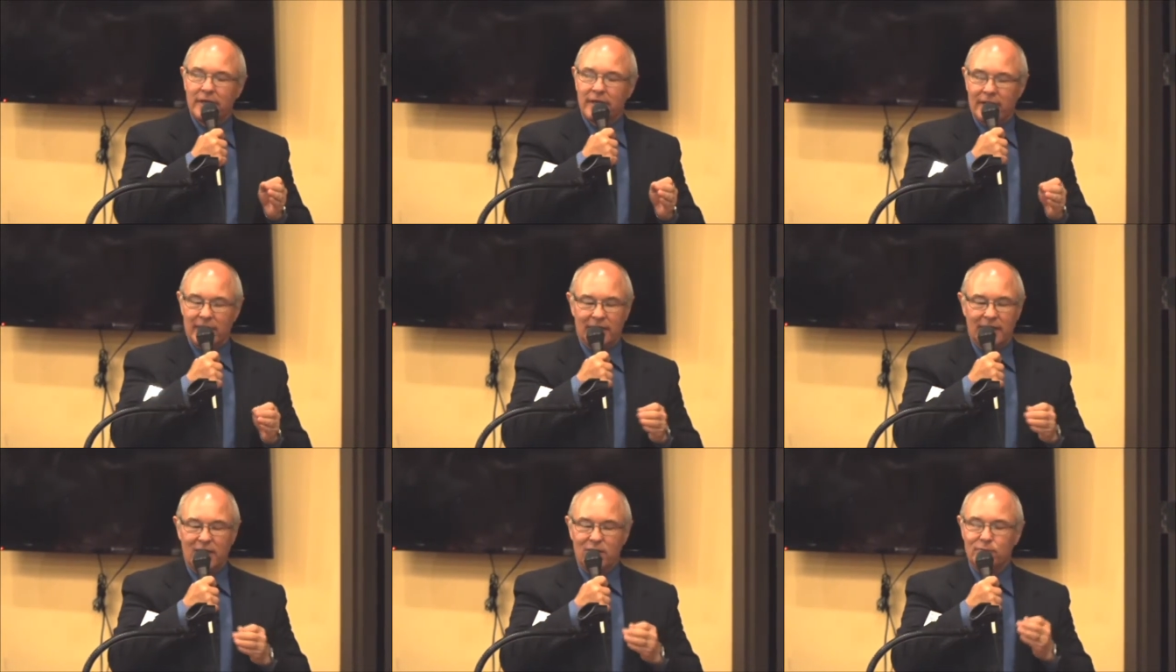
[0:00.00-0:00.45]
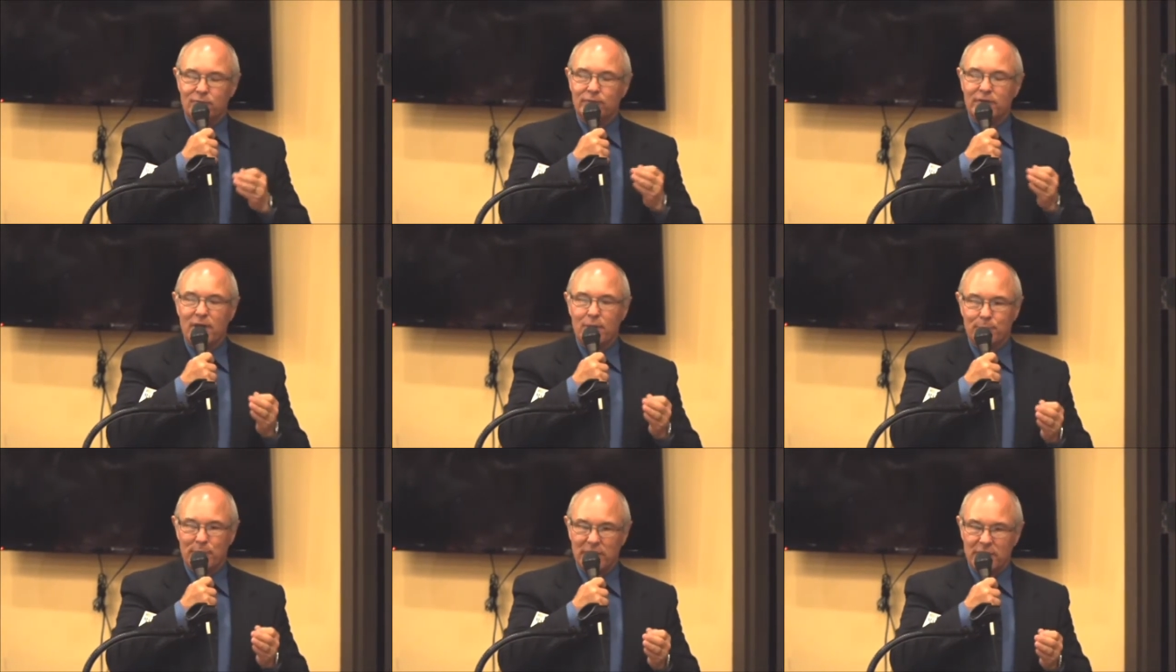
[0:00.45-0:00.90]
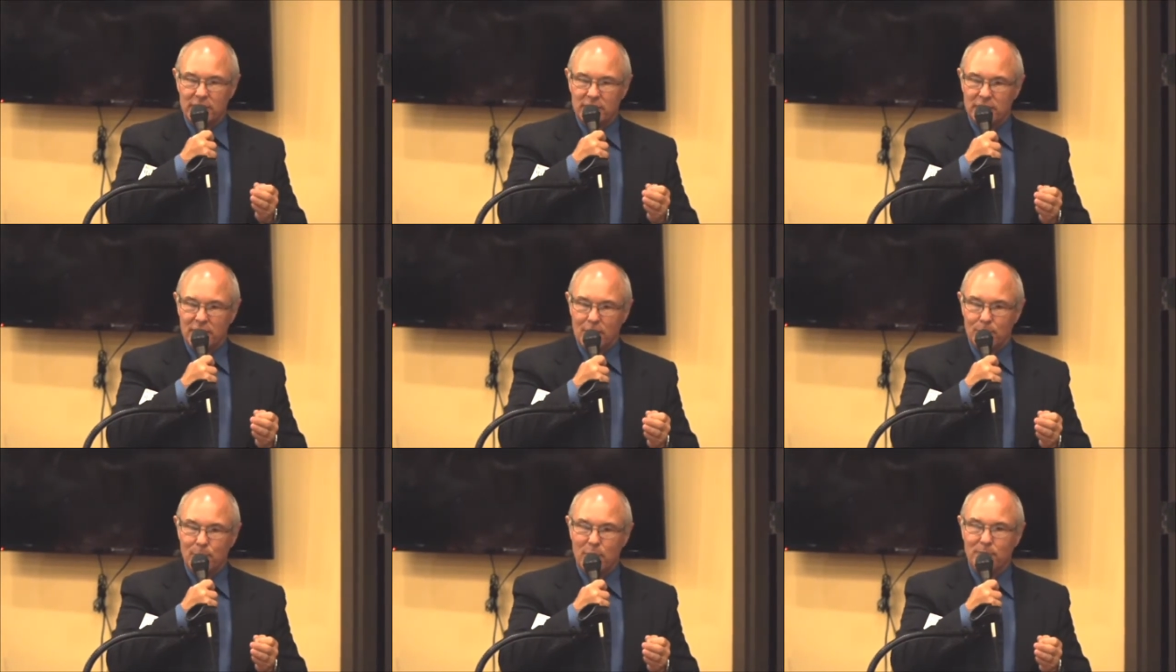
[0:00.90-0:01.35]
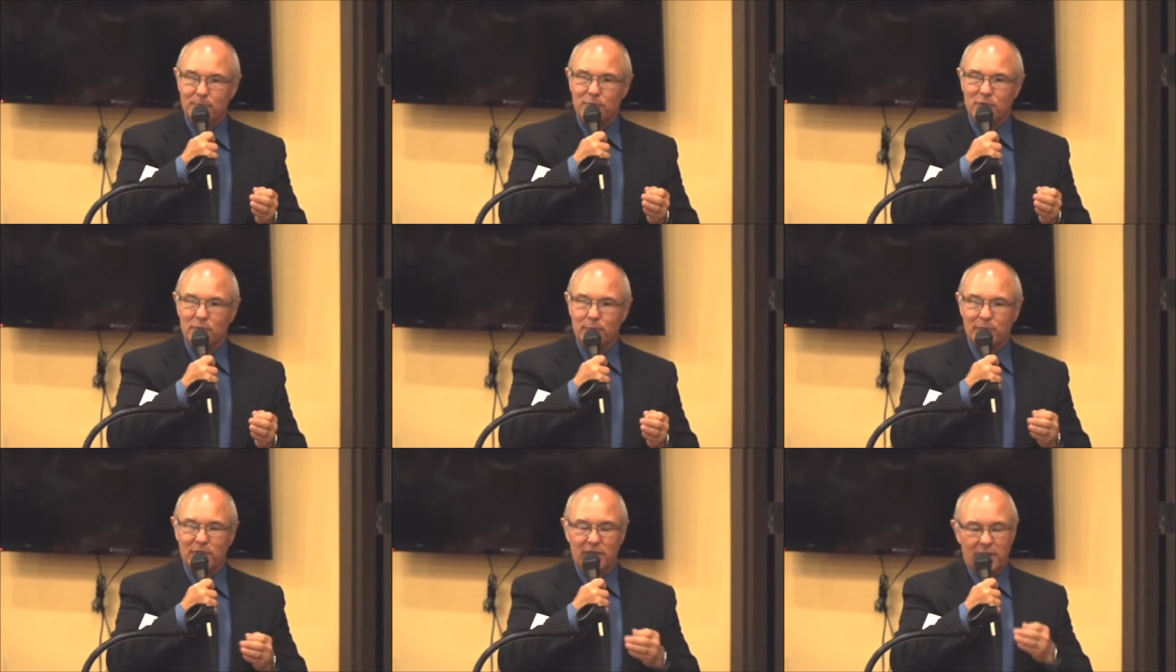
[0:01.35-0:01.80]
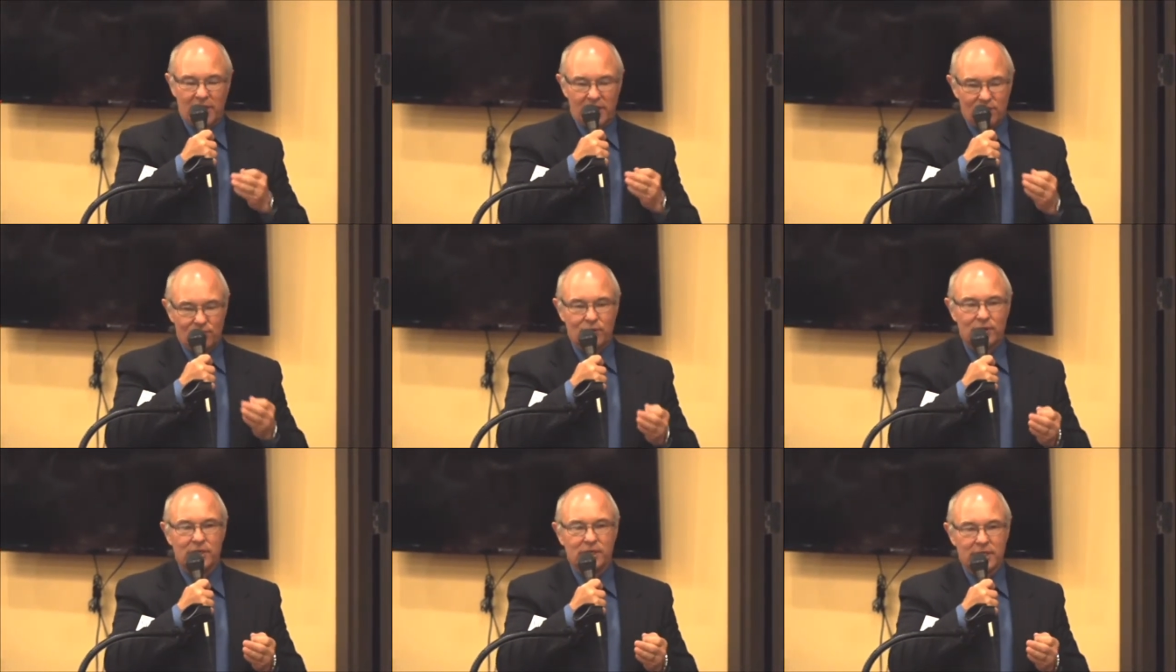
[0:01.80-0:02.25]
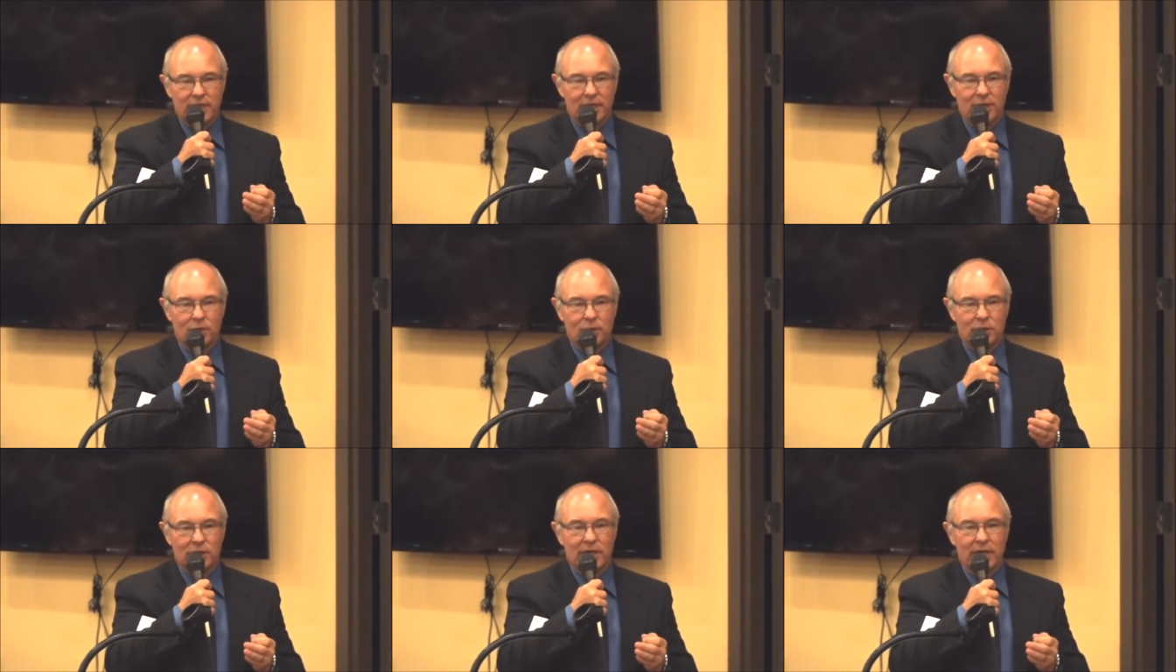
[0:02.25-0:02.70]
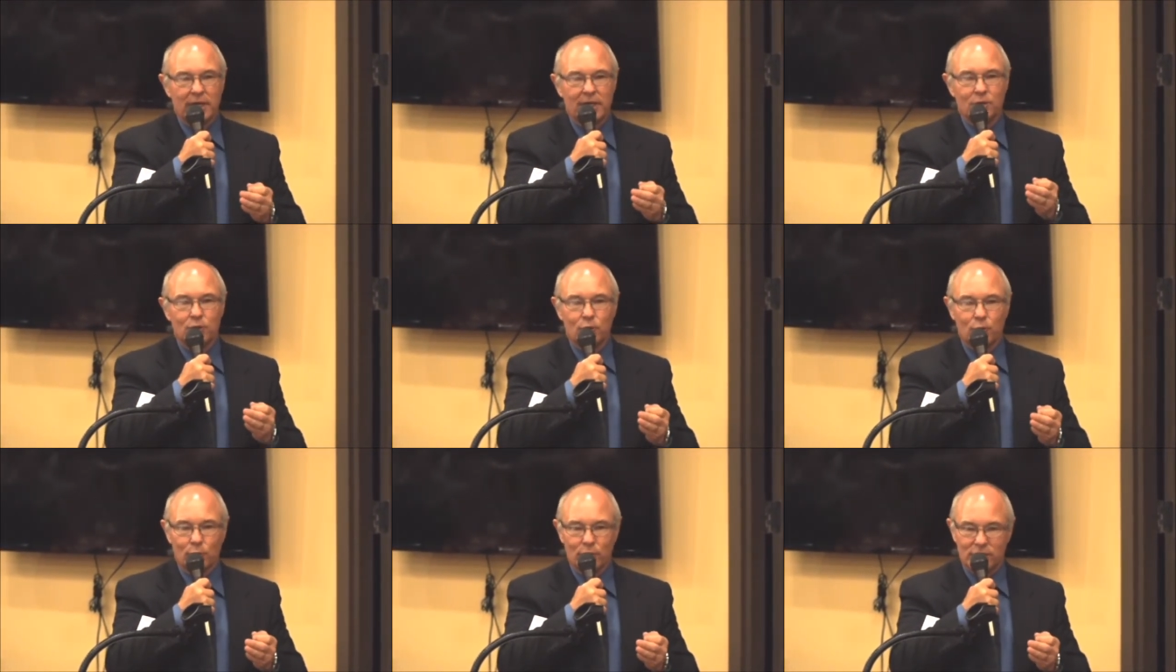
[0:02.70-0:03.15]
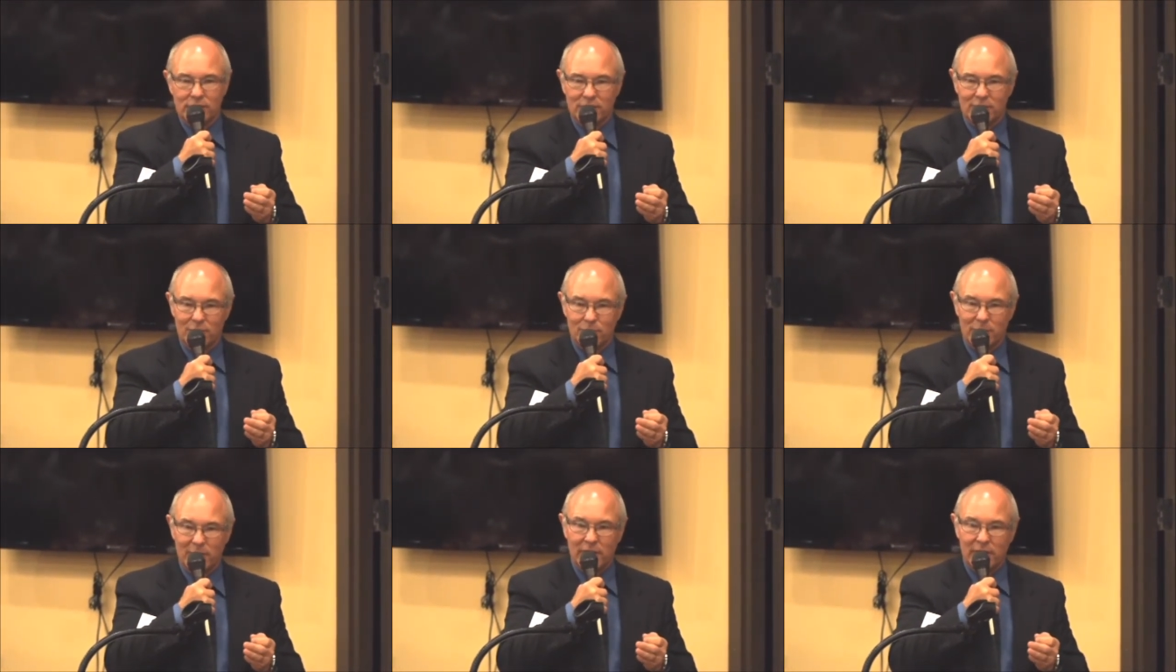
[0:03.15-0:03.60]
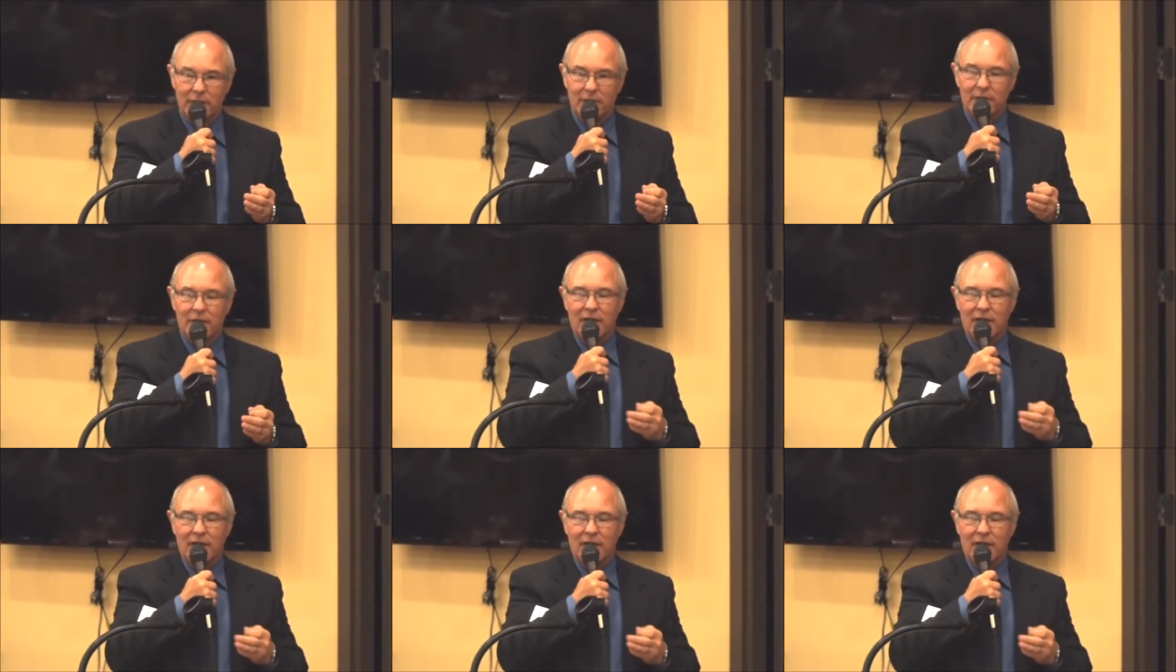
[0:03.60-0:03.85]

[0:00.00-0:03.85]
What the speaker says: and I have deputies come up to me every single day endorsing me.